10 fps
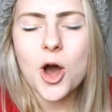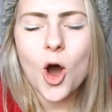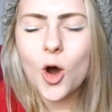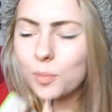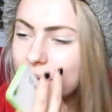
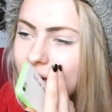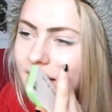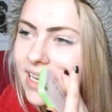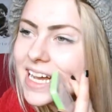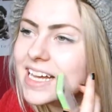
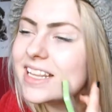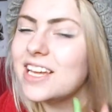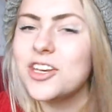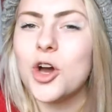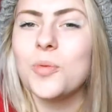hoping
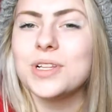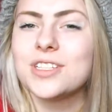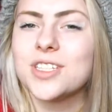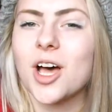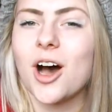that no one
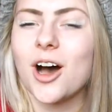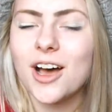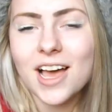saw